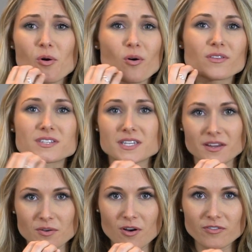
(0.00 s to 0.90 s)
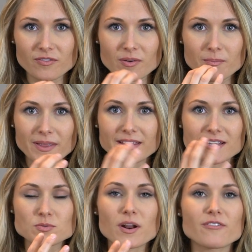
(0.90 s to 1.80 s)
all the skin off of them. Like
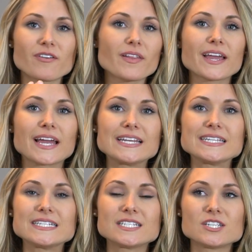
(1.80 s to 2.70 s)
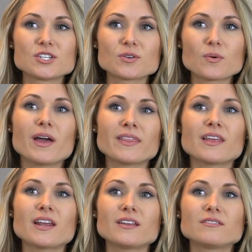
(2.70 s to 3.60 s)
that's what I felt like I needed to do. And
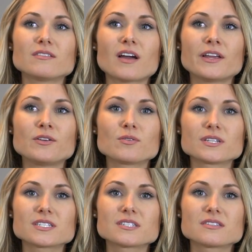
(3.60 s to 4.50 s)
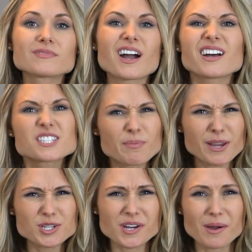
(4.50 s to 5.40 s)
then I noticed
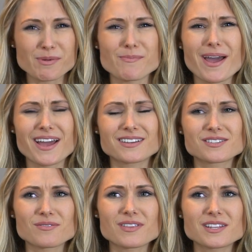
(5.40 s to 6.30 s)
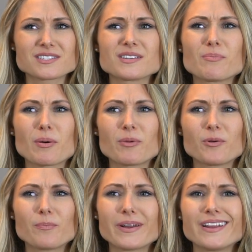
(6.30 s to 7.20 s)
constipation coming back, so that's a
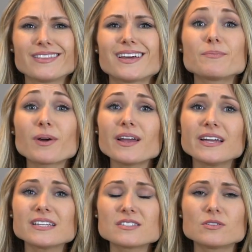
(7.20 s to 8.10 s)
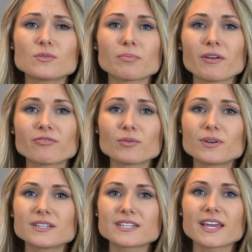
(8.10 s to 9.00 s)
bummer. But that probably has to do with my fluid
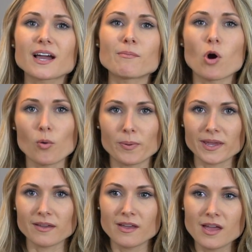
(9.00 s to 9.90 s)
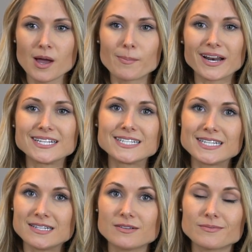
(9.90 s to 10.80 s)
intake, I'm hoping. But I
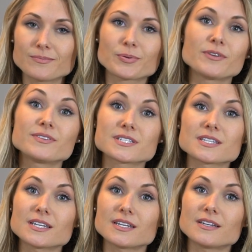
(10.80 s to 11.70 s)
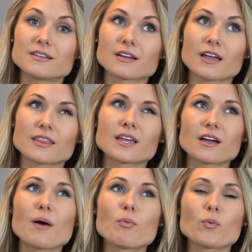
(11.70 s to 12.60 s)
did previously, I think a
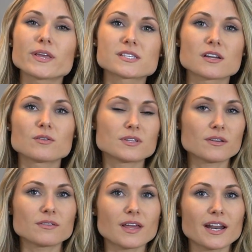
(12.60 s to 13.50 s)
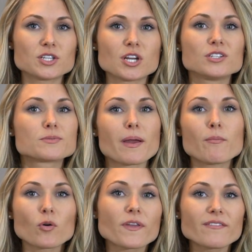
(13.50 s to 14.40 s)
couple weeks ago, tell you that I changed my
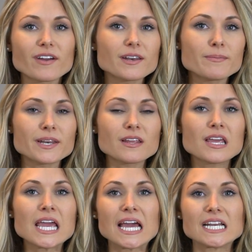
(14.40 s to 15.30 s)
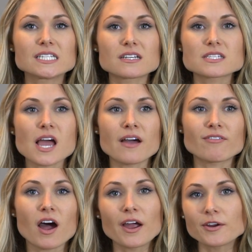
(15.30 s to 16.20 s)
multivitamin, and it does
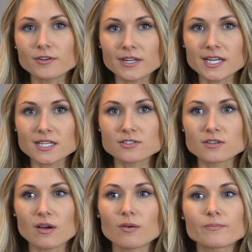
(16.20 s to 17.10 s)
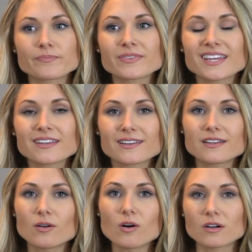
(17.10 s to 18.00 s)
have iron in it, so
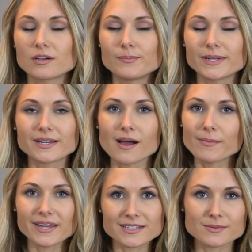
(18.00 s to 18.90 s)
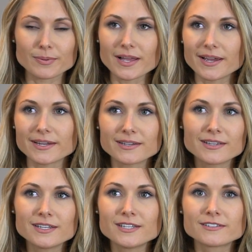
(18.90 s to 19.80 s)
it all could be coming into play,
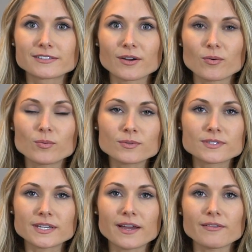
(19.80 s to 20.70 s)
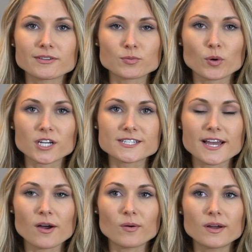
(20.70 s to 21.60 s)
so we'll see how this works
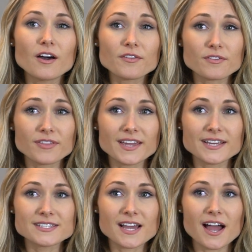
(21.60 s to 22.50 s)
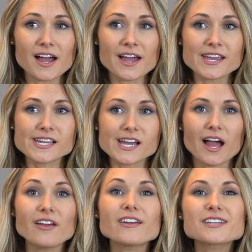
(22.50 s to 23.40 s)
out. Other things I
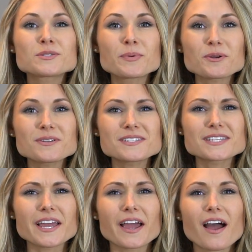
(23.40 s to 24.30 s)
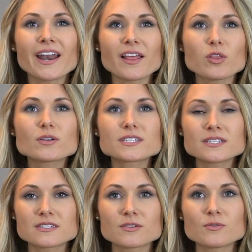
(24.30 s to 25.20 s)
experienced, like, and I looked
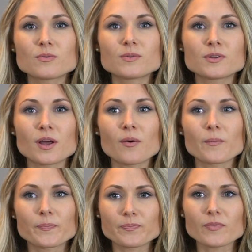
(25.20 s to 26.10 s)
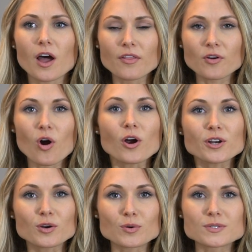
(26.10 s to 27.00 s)
into, you know, other
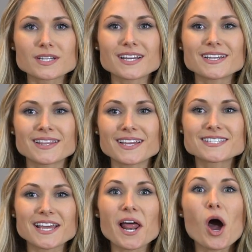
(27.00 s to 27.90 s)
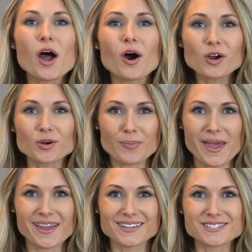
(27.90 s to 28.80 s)
articles, and they said hunger
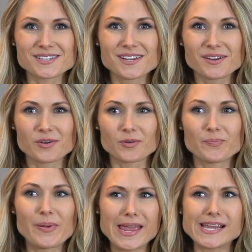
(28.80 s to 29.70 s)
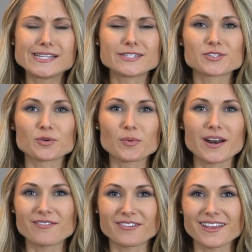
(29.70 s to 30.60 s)
pangs or pains or
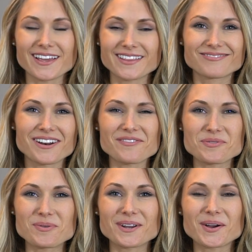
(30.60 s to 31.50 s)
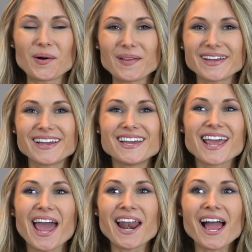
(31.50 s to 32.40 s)
whatever, like whatever you want to call it,
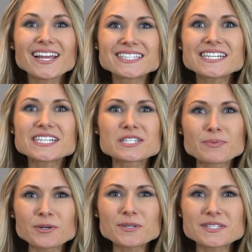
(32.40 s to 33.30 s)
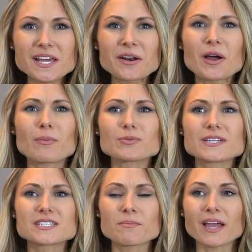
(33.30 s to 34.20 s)
and I did experience that a couple
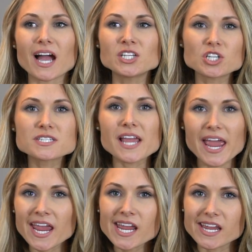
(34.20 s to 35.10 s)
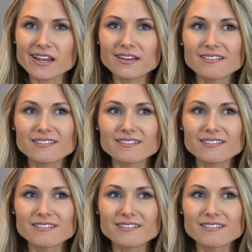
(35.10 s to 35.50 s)
days. I'm like, I just ate,